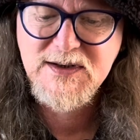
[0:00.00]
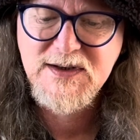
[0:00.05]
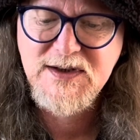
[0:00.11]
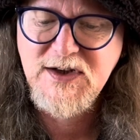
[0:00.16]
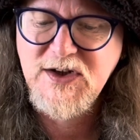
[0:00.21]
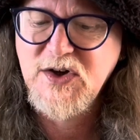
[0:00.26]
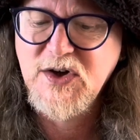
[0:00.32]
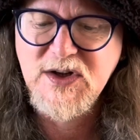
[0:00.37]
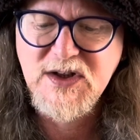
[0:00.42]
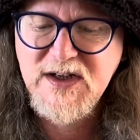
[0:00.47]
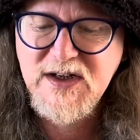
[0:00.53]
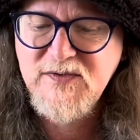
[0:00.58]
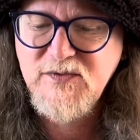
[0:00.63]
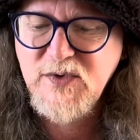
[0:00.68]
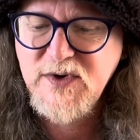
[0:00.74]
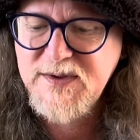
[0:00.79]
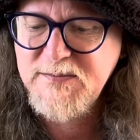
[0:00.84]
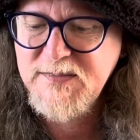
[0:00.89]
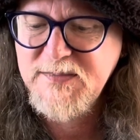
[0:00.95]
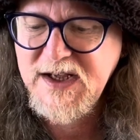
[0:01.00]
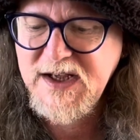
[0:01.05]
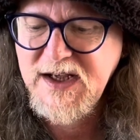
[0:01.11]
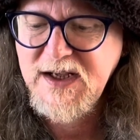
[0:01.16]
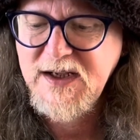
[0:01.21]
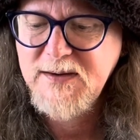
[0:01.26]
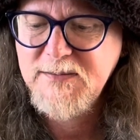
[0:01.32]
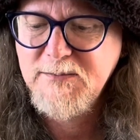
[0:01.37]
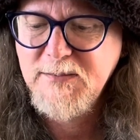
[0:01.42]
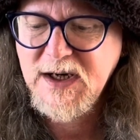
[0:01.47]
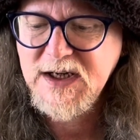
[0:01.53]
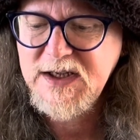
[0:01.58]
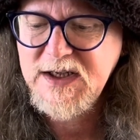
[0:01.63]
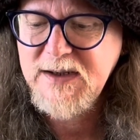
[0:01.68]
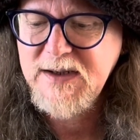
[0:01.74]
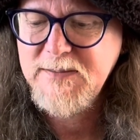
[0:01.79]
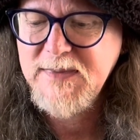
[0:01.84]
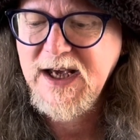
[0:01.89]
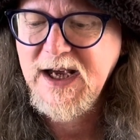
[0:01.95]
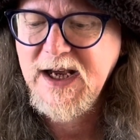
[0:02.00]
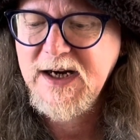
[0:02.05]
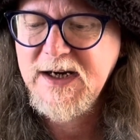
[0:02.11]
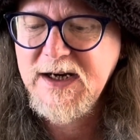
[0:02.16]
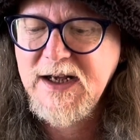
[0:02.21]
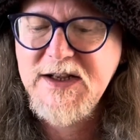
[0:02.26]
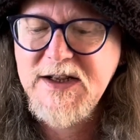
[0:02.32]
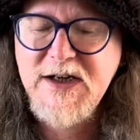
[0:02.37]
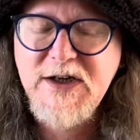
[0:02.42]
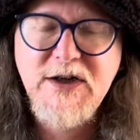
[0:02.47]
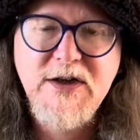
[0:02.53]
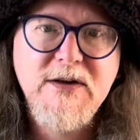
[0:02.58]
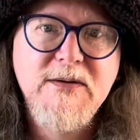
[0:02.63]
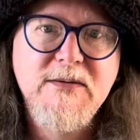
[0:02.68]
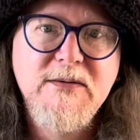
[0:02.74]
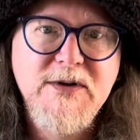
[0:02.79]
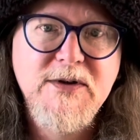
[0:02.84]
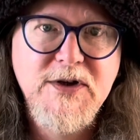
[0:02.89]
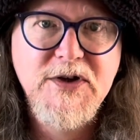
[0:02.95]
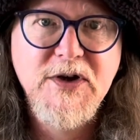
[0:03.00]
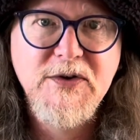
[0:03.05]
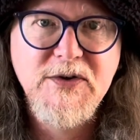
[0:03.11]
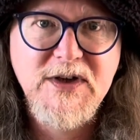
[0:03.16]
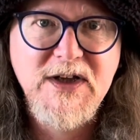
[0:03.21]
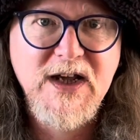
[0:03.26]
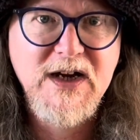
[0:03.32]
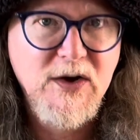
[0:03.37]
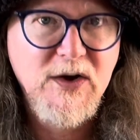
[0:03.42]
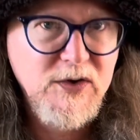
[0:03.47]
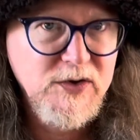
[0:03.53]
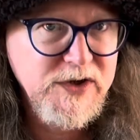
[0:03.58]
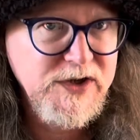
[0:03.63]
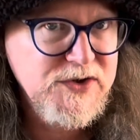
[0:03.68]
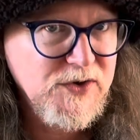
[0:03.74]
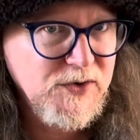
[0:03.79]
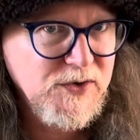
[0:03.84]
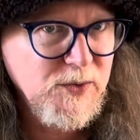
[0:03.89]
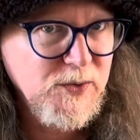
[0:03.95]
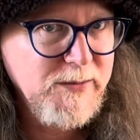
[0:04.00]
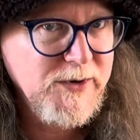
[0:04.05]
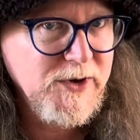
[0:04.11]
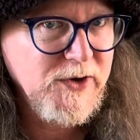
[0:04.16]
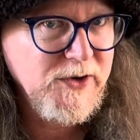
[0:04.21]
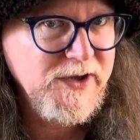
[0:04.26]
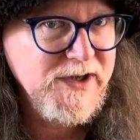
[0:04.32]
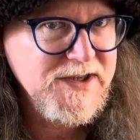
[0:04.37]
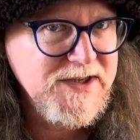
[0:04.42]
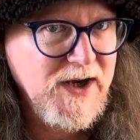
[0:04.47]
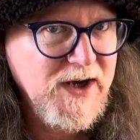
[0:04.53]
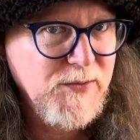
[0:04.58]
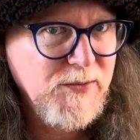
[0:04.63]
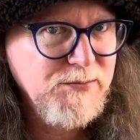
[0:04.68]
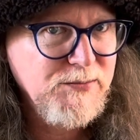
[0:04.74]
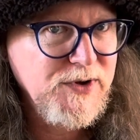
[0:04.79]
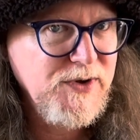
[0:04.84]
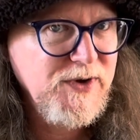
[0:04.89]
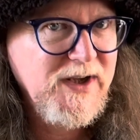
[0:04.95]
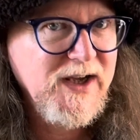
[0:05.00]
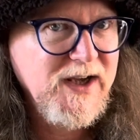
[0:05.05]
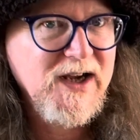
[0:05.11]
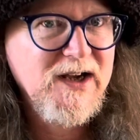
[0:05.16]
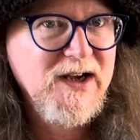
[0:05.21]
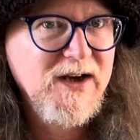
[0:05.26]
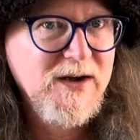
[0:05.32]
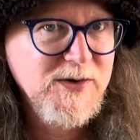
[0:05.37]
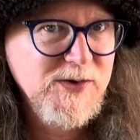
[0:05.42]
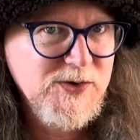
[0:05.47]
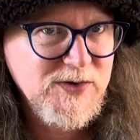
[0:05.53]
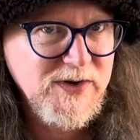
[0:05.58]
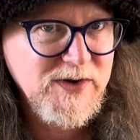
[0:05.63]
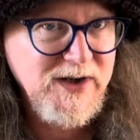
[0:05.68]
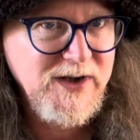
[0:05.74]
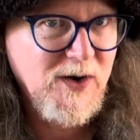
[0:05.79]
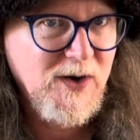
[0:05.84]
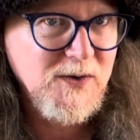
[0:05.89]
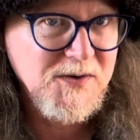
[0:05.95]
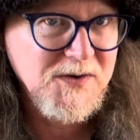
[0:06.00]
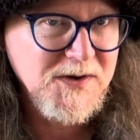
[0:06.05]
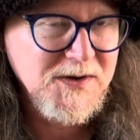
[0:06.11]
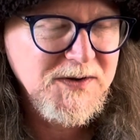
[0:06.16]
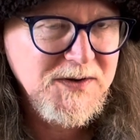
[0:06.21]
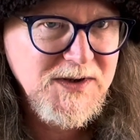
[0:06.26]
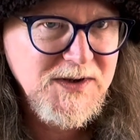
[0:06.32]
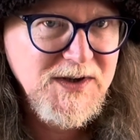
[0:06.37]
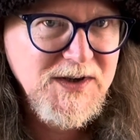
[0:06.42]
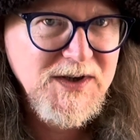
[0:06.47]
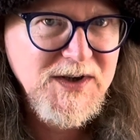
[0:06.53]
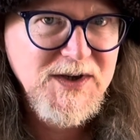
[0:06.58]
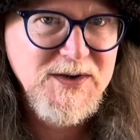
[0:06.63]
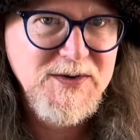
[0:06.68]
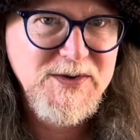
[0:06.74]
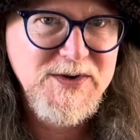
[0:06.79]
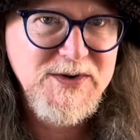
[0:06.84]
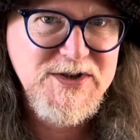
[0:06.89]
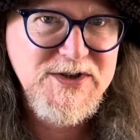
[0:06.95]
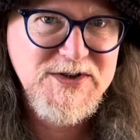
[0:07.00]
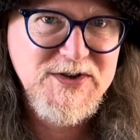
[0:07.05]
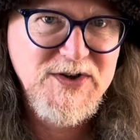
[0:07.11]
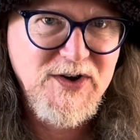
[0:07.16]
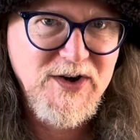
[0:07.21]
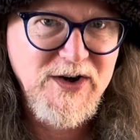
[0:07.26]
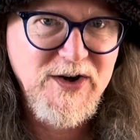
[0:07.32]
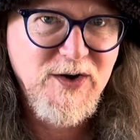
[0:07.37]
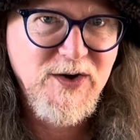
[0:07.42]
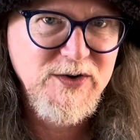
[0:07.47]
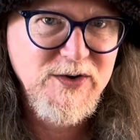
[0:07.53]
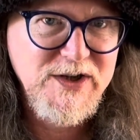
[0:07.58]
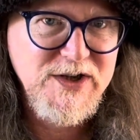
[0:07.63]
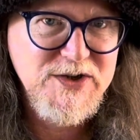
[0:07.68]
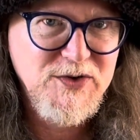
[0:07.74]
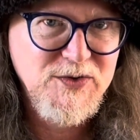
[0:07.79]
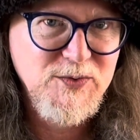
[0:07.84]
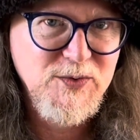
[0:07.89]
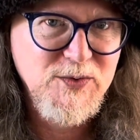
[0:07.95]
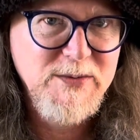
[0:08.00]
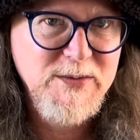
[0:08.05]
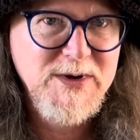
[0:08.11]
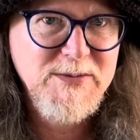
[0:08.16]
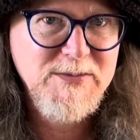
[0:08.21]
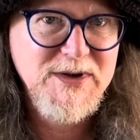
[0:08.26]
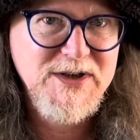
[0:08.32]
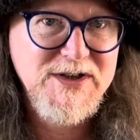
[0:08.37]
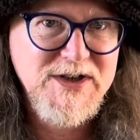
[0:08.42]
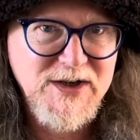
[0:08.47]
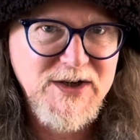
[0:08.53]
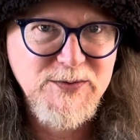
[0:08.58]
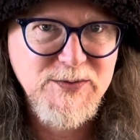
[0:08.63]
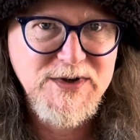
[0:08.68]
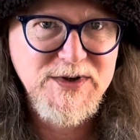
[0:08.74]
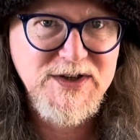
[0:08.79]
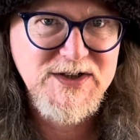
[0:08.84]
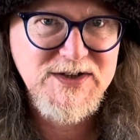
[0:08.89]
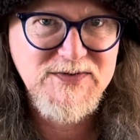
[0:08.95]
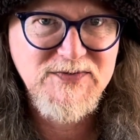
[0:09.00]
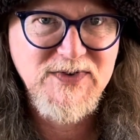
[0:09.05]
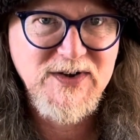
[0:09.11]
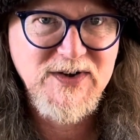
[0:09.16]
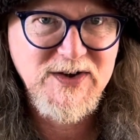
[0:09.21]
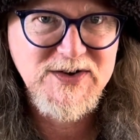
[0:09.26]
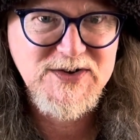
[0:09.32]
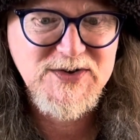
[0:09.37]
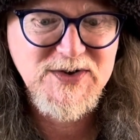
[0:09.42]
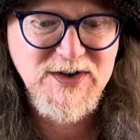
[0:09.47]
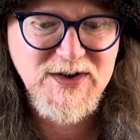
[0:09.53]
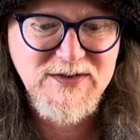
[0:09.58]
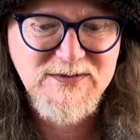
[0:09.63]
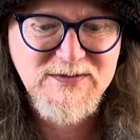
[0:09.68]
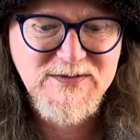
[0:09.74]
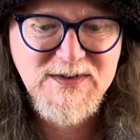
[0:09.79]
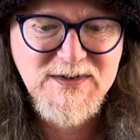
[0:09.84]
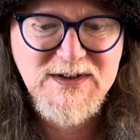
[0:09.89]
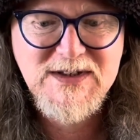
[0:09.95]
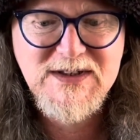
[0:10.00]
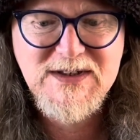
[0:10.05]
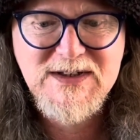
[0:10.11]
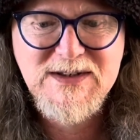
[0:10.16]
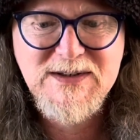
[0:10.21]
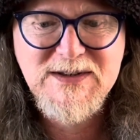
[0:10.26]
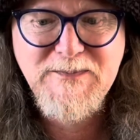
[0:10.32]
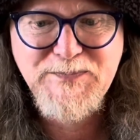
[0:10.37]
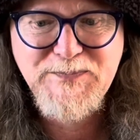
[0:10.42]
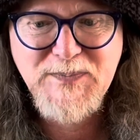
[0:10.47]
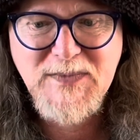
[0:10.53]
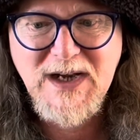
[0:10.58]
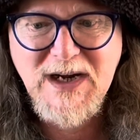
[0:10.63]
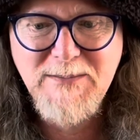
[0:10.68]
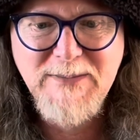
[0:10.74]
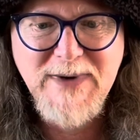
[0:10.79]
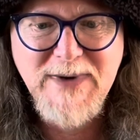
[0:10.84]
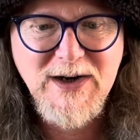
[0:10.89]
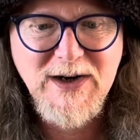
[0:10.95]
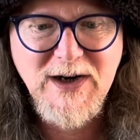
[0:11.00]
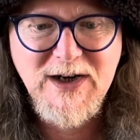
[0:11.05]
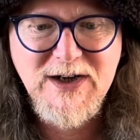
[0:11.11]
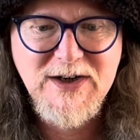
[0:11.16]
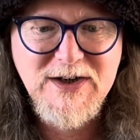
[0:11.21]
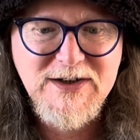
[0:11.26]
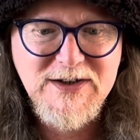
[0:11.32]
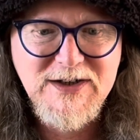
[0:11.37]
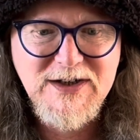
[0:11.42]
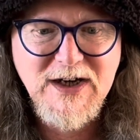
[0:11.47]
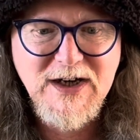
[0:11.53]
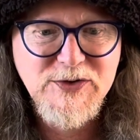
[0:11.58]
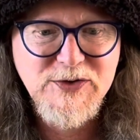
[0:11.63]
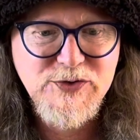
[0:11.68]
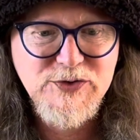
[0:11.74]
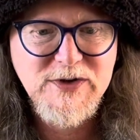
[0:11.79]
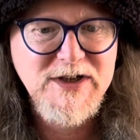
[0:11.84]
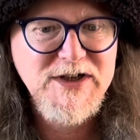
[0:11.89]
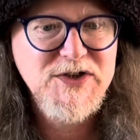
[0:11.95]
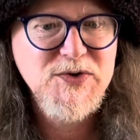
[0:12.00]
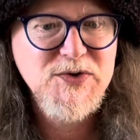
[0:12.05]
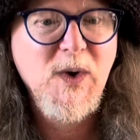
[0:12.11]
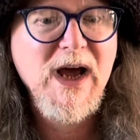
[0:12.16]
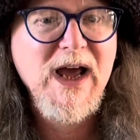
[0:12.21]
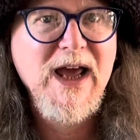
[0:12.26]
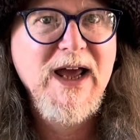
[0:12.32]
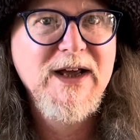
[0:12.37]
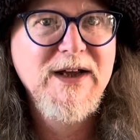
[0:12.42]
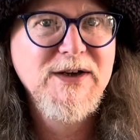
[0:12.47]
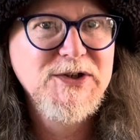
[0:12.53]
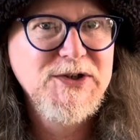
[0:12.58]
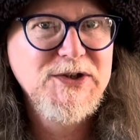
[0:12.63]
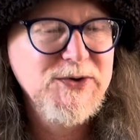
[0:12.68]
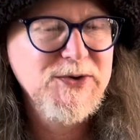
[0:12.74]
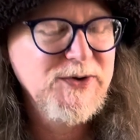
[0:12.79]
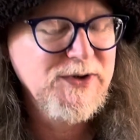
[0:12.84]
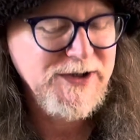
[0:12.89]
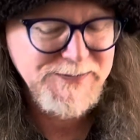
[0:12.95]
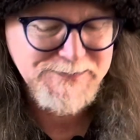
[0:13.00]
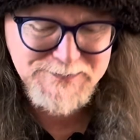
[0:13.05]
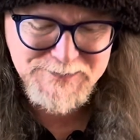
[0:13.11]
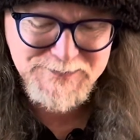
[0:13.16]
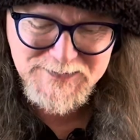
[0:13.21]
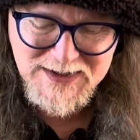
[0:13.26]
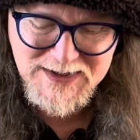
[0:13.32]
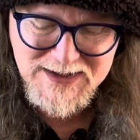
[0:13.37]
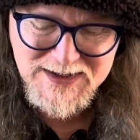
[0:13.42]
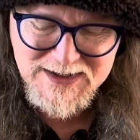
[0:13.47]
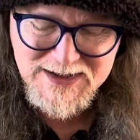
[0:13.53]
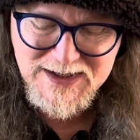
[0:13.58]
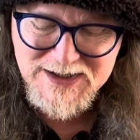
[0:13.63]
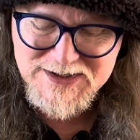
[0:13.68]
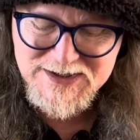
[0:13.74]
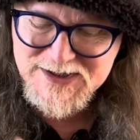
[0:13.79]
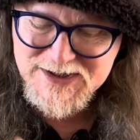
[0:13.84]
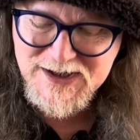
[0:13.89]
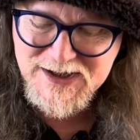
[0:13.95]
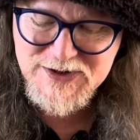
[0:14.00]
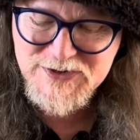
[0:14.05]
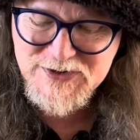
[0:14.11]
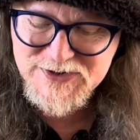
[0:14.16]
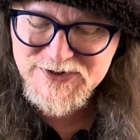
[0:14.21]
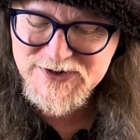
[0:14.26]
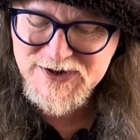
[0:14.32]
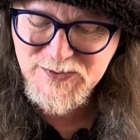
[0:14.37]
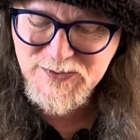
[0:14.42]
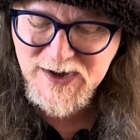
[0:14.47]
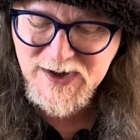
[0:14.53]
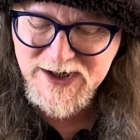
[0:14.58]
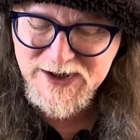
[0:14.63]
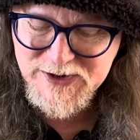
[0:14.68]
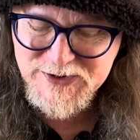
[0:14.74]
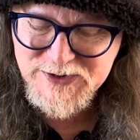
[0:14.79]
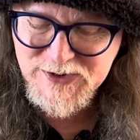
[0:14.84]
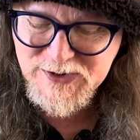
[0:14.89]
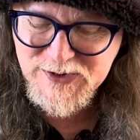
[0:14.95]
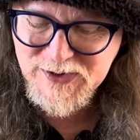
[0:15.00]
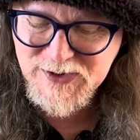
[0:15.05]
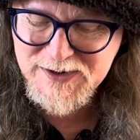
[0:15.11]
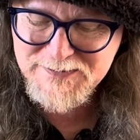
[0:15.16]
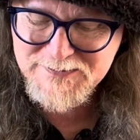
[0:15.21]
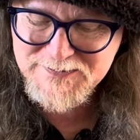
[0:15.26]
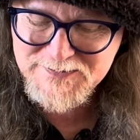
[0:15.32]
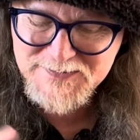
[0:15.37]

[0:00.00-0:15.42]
You got Live With Me, Monkey Man, and then you don't get Honky Tonk Women on this album, but you get Country Honk, which is kind of Honky Tonk Women, but done with this very sort of American country twang to it. It's an interesting way to do it.